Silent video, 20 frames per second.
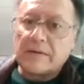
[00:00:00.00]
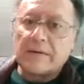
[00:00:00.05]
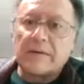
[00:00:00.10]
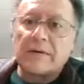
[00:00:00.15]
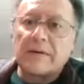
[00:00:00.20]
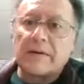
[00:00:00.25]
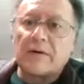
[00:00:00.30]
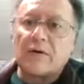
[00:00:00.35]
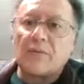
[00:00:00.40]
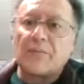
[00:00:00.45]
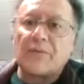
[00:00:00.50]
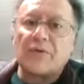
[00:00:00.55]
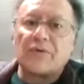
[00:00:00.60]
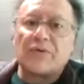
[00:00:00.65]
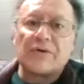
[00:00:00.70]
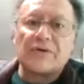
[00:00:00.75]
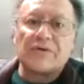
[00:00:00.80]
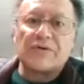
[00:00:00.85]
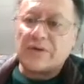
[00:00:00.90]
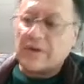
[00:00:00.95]
the
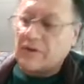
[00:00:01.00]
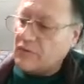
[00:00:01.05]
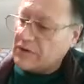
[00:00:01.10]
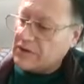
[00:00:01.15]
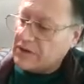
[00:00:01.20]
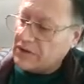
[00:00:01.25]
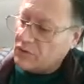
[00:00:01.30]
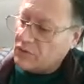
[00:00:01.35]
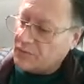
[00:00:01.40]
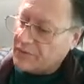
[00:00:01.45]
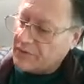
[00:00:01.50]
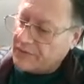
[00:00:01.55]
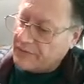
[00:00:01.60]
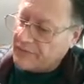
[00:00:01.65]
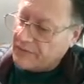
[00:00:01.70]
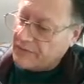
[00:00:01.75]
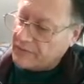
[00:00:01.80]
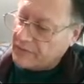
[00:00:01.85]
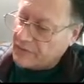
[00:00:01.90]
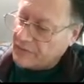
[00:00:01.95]
computation that we need to
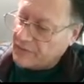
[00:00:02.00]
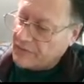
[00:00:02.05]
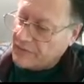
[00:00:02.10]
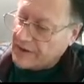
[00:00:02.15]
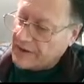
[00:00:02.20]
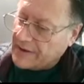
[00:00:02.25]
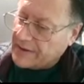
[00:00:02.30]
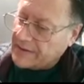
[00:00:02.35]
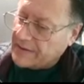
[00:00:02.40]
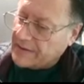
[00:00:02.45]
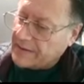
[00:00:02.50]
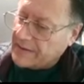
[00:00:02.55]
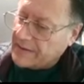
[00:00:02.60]
perform to find